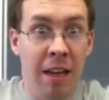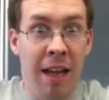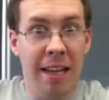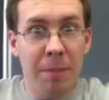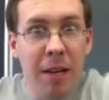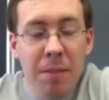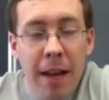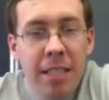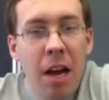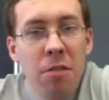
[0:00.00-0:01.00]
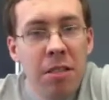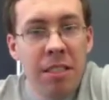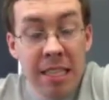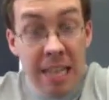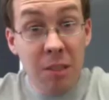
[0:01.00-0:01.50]
That spells mitosis,
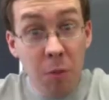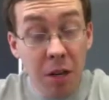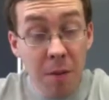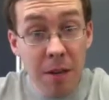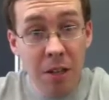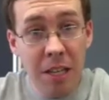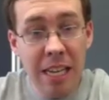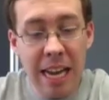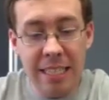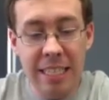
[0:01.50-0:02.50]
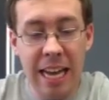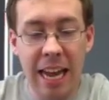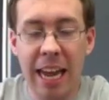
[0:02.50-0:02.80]
and that's what we're going to be looking at today.